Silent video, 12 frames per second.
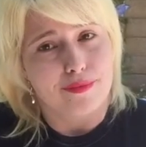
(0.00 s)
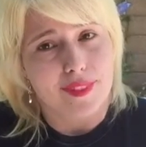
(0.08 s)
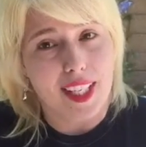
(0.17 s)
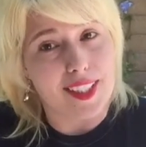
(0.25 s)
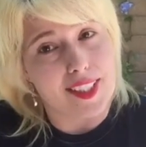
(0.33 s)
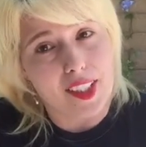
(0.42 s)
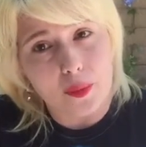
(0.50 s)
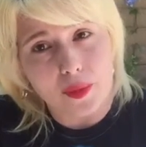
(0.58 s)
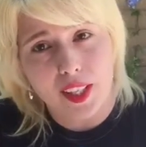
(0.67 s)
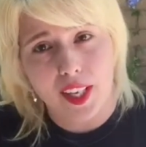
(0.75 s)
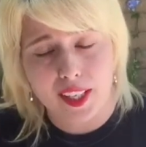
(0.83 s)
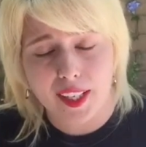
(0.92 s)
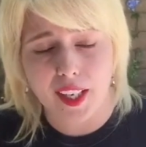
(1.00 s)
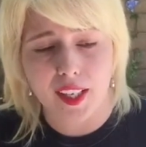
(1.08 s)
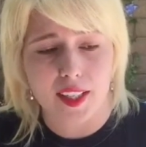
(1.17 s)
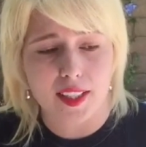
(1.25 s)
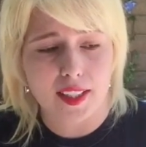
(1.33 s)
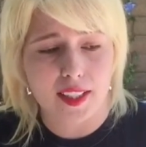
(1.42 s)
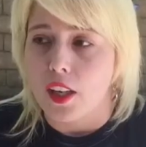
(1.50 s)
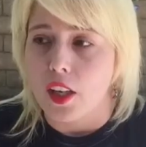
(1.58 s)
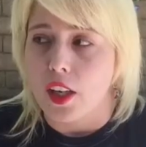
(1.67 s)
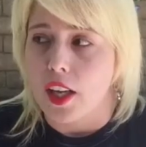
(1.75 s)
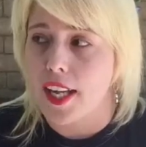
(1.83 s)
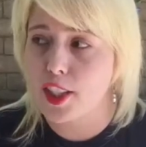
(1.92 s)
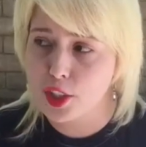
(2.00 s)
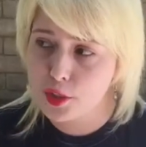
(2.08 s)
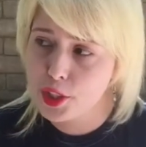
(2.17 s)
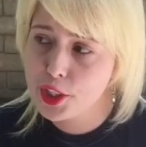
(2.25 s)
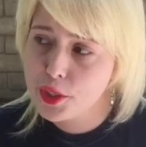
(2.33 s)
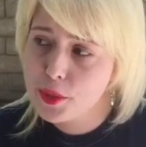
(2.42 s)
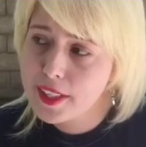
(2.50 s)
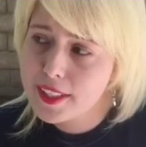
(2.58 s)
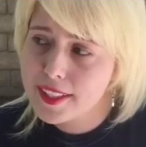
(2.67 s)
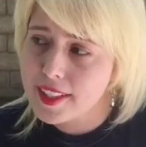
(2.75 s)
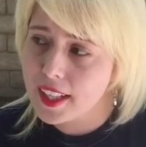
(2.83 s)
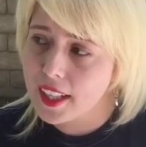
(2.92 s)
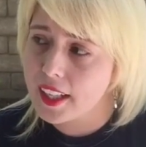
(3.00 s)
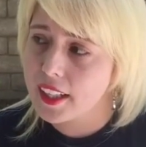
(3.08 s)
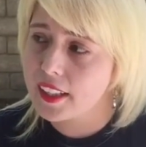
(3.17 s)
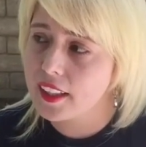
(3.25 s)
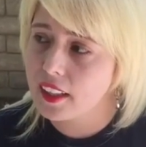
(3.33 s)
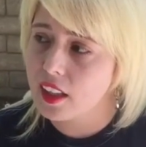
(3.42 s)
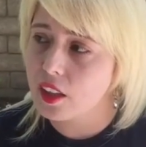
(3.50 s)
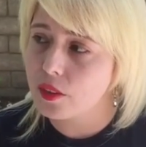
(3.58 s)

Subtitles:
that's something, I guess. As soon as you get inside,